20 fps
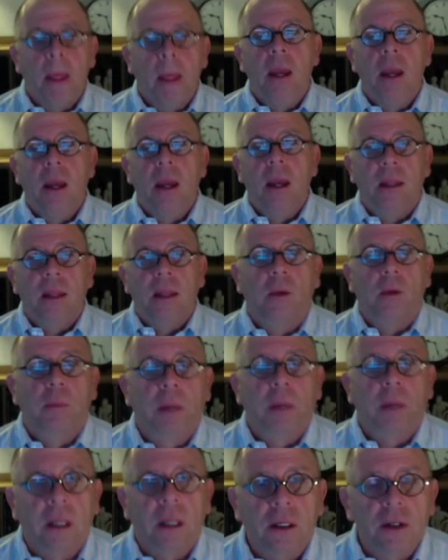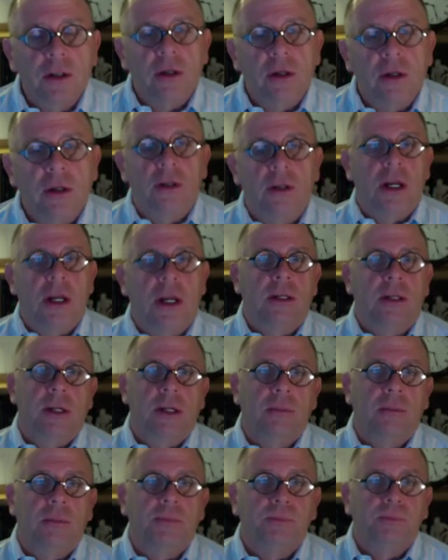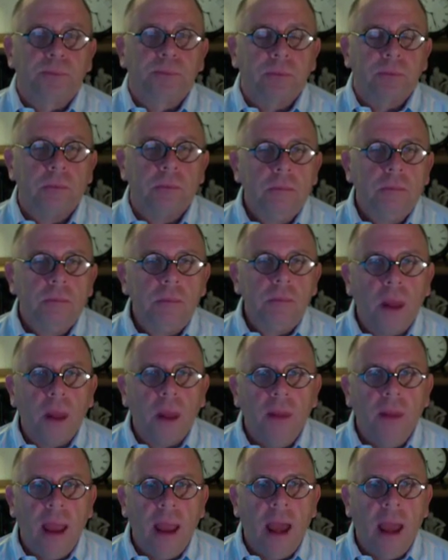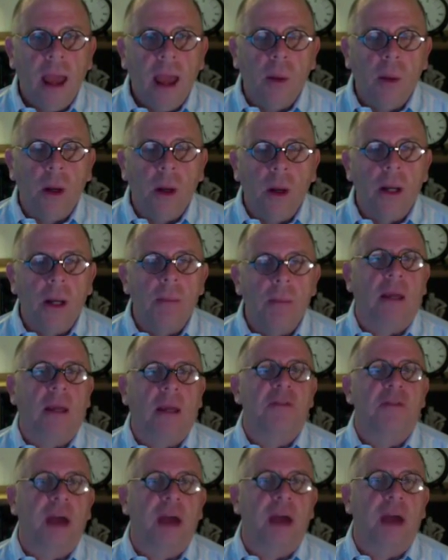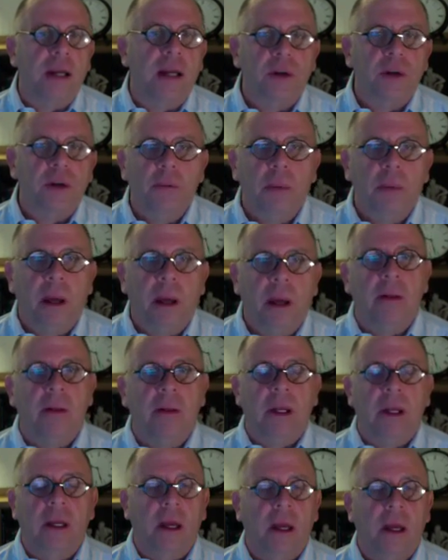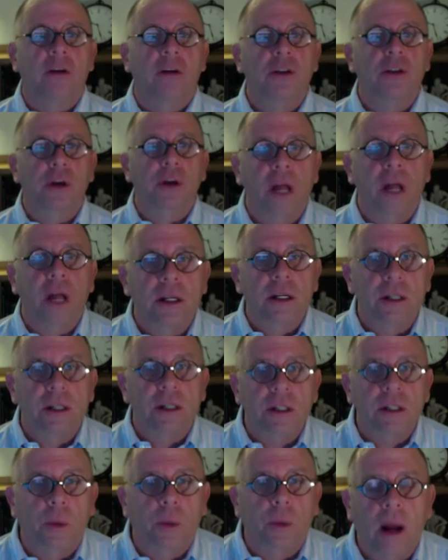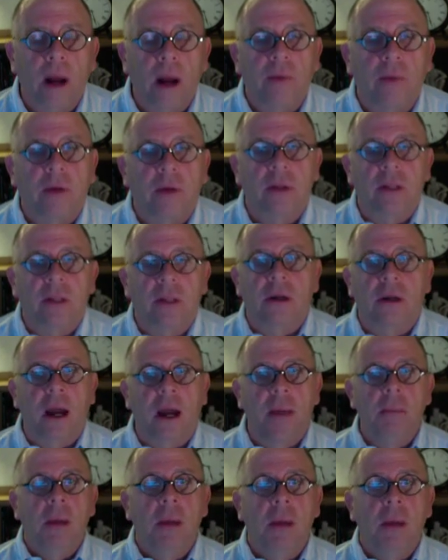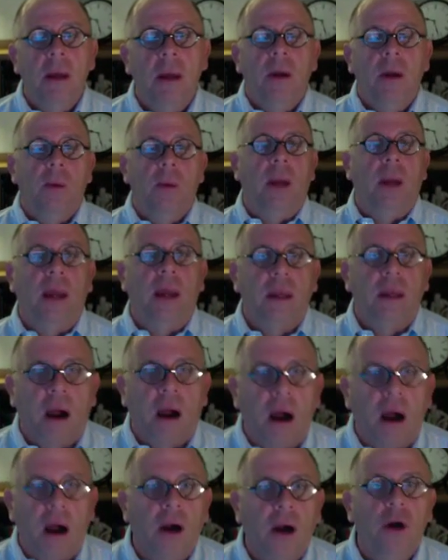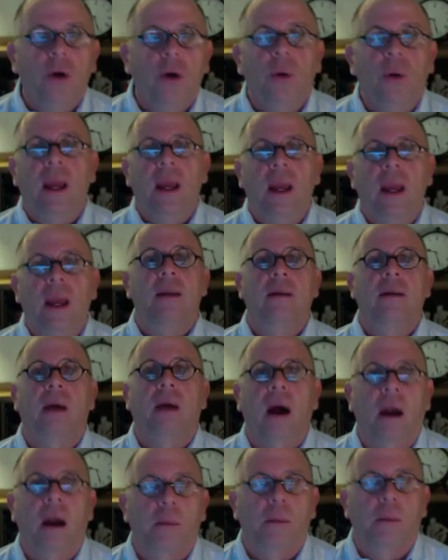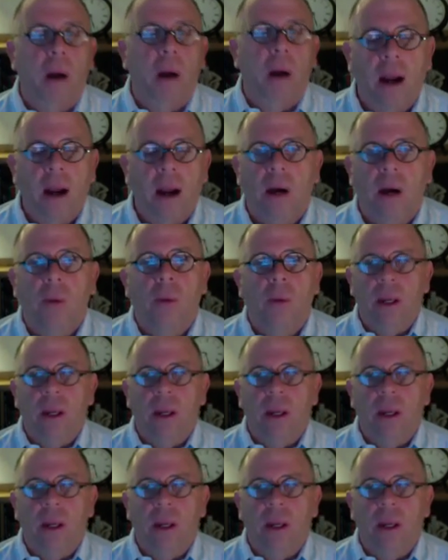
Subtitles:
They were building a search engine. They had a way to make it faster and better than the other search engines that were out there at the time. We had Yahoo, we had Dogpile, we